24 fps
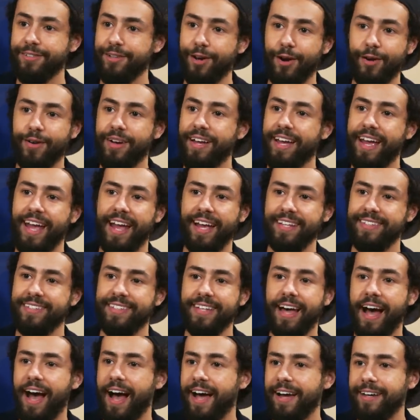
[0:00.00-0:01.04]
So it's
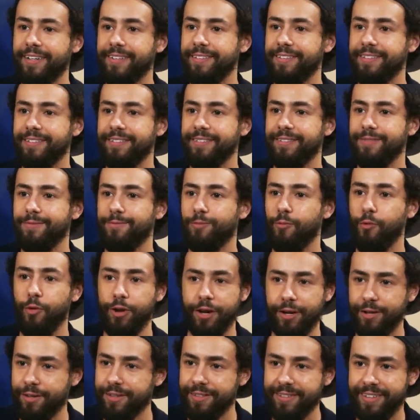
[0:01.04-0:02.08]
not
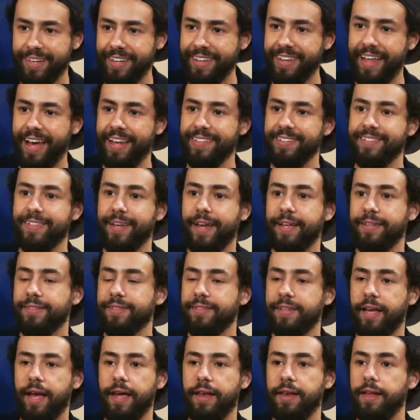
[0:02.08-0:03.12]
real in that
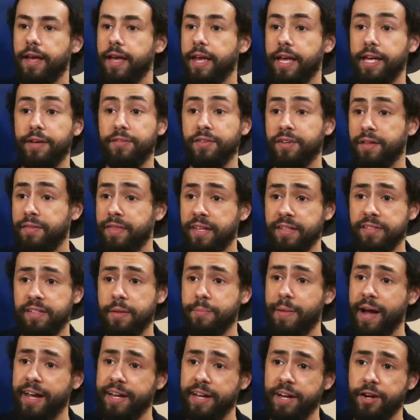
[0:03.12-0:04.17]
sense. And even the things
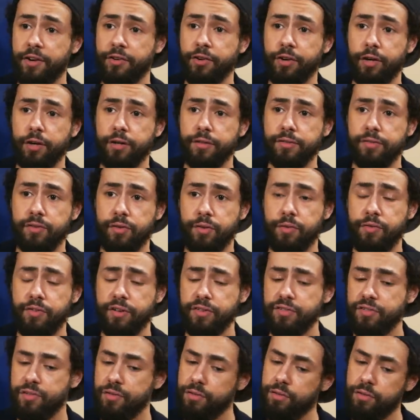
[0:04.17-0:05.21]
that my character goes through,
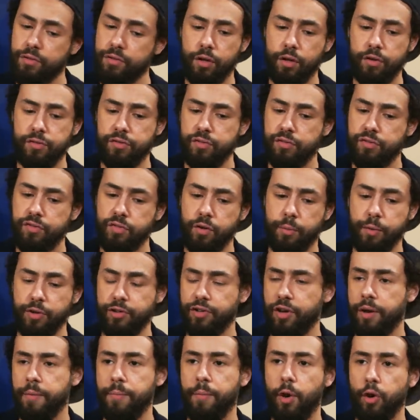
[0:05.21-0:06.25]
there's so
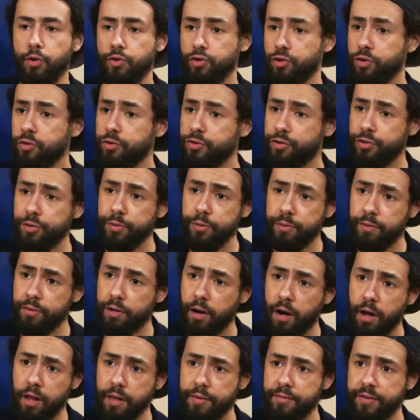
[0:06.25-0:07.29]
much emotional truth
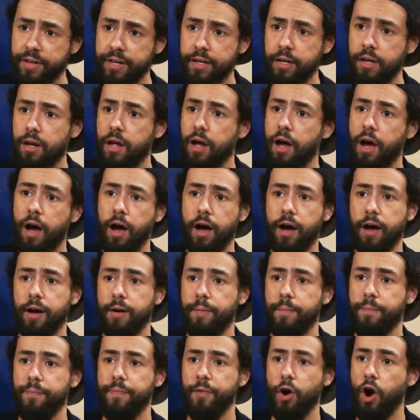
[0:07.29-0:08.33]
to all of it.
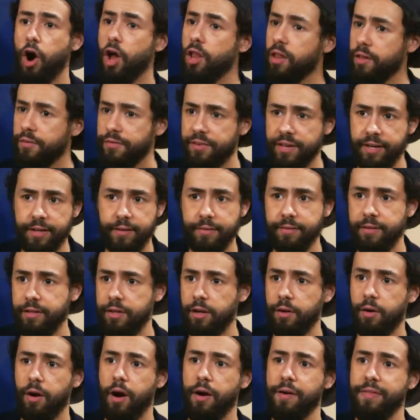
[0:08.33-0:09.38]
All of it, you
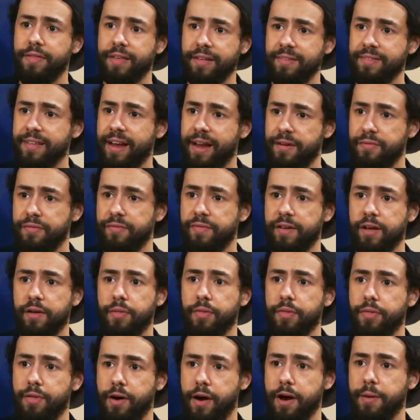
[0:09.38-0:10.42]
know, are things that I've felt
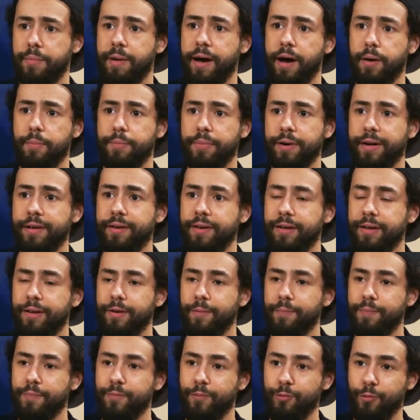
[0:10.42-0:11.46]
and thought about, but
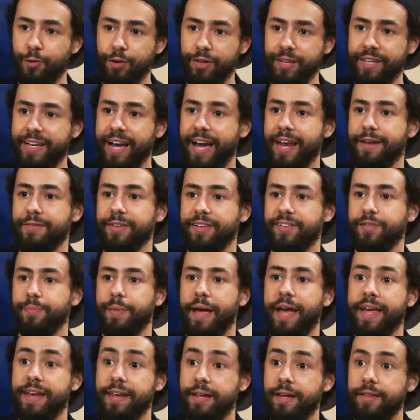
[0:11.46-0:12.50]
really kind of
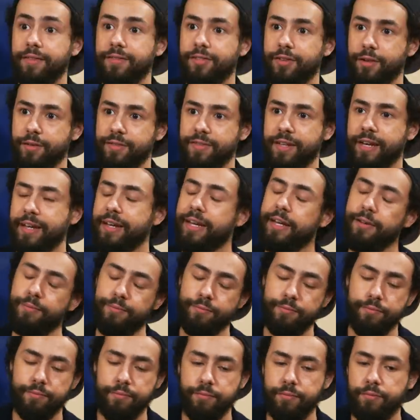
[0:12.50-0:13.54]
expanded. So it's like
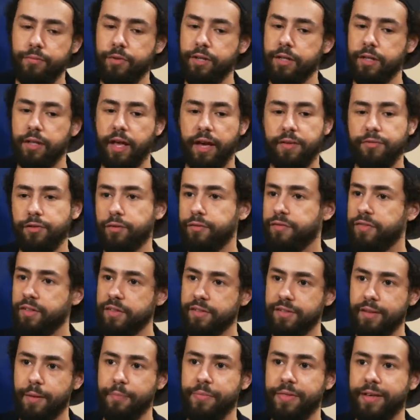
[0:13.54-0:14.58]
in real life, you'll
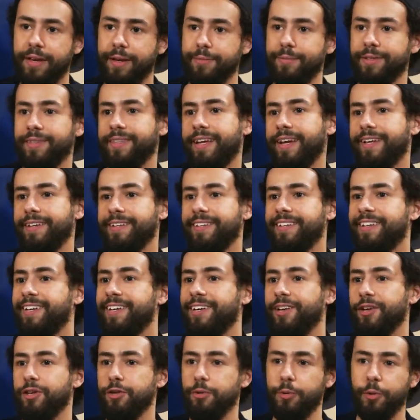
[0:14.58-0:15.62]
feel something, but then
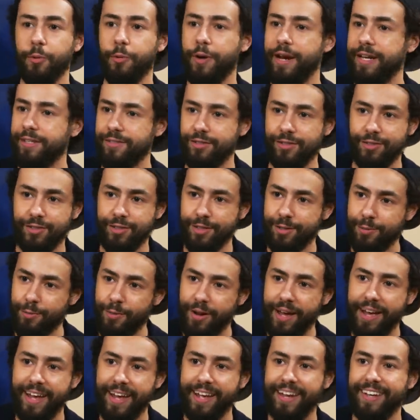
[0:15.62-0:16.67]
you were raised a certain
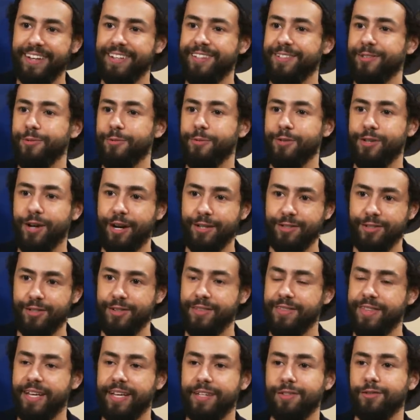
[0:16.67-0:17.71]
way and you were taught
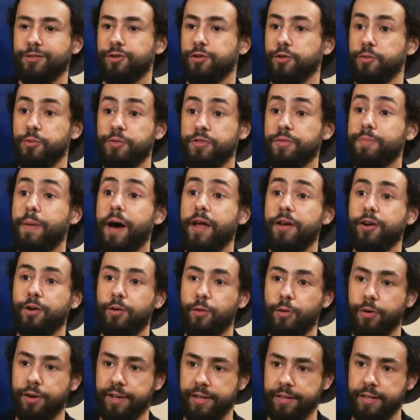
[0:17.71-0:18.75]
certain things, so you respond
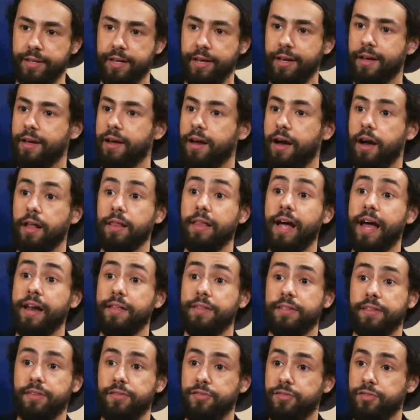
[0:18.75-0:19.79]
accordingly. A lot
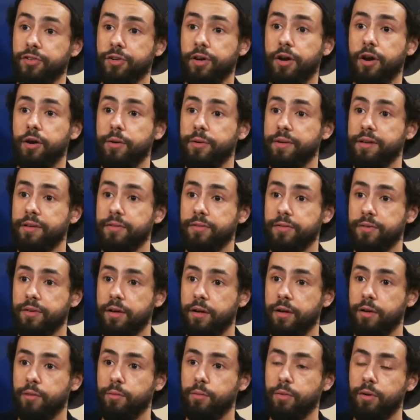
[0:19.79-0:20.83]
of this show is,
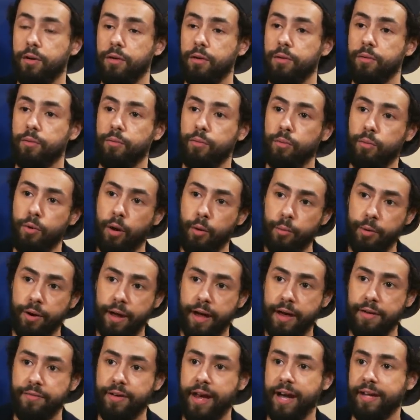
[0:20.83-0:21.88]
well, what would
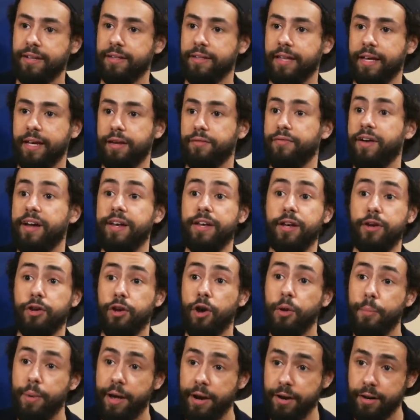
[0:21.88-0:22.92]
I have acted like if I didn't
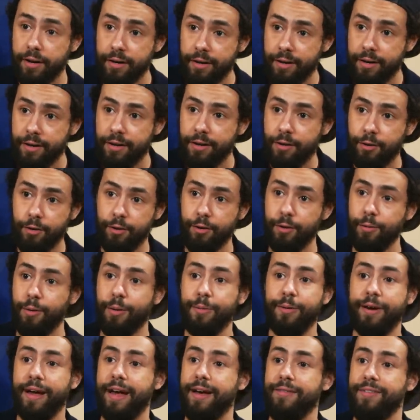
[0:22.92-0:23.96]
know better? Or what
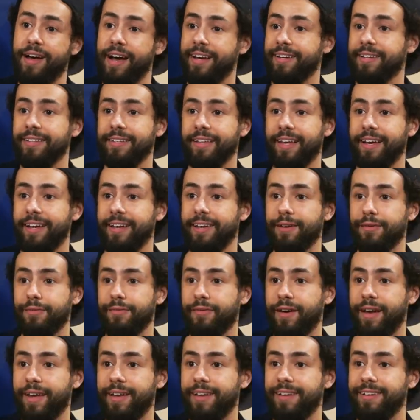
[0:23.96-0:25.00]
would I have acted like if
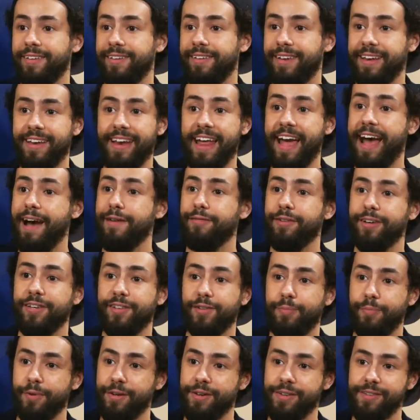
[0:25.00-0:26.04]
I didn't have an
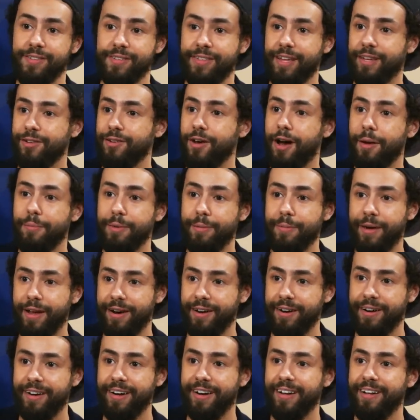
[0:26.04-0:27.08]
experience that taught me
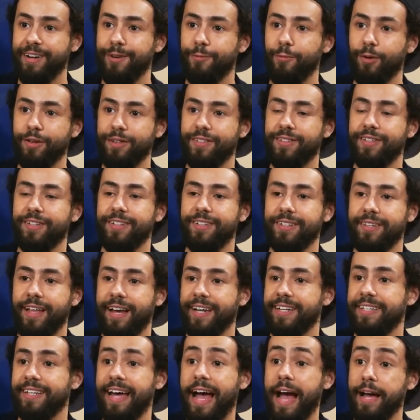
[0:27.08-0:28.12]
better? What's it
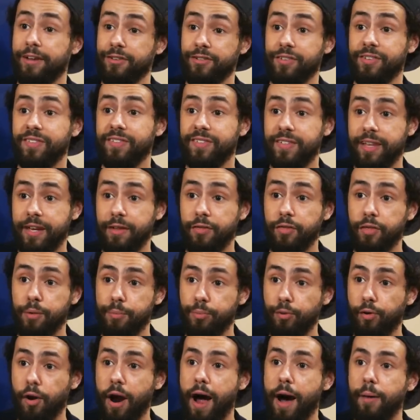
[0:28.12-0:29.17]
like to actually sit in the
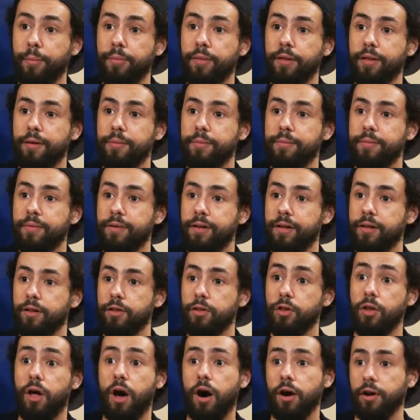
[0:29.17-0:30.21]
problem
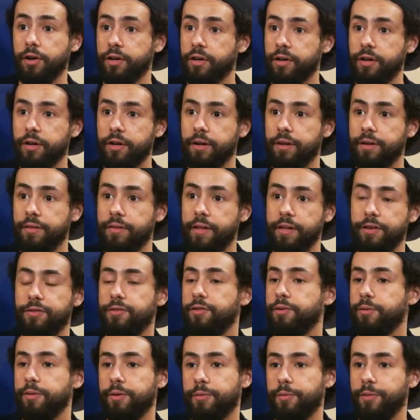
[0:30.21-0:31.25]
longer than you
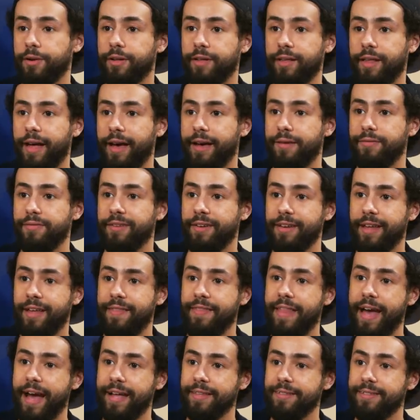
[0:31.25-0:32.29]
do in real life?
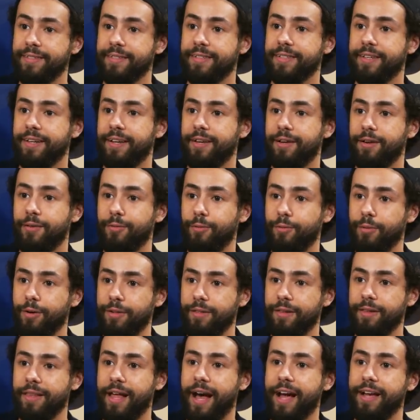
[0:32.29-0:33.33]
And that's where
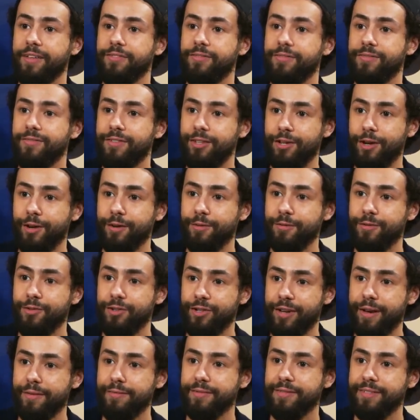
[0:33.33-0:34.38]
the line, you know,
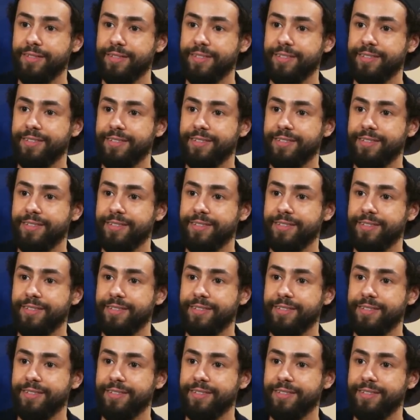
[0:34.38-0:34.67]
shifts.